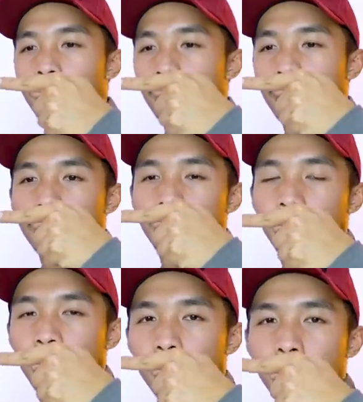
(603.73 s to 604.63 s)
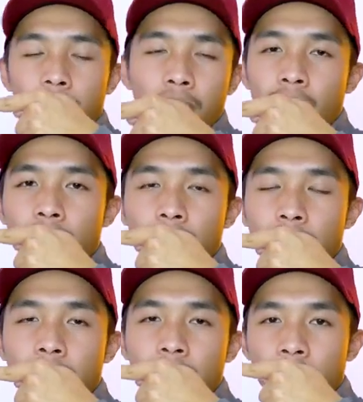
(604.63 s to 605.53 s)
They're touching but they're not
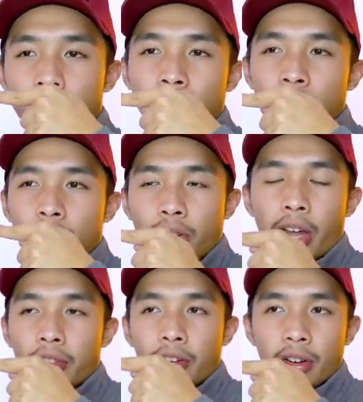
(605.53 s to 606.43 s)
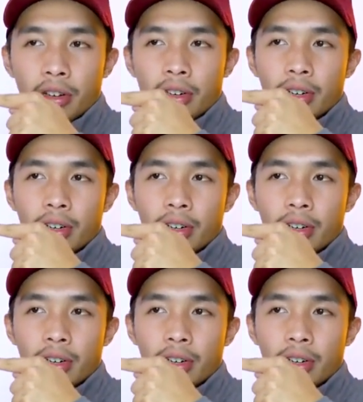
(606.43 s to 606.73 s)
really together.